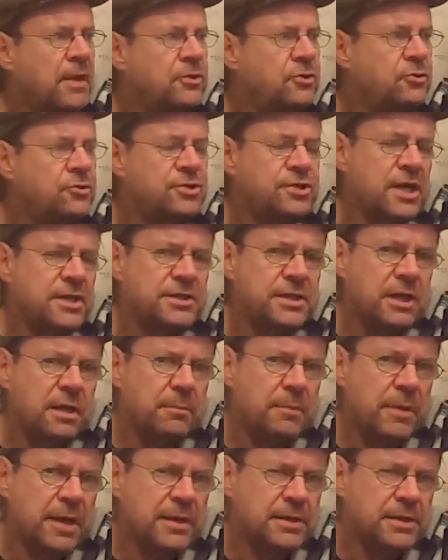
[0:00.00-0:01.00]
Are you setting
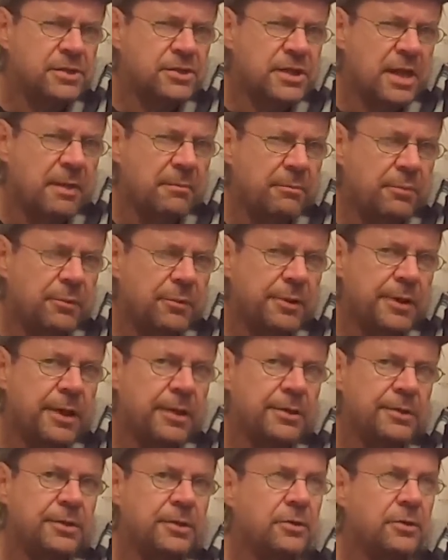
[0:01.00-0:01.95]
a bad example here?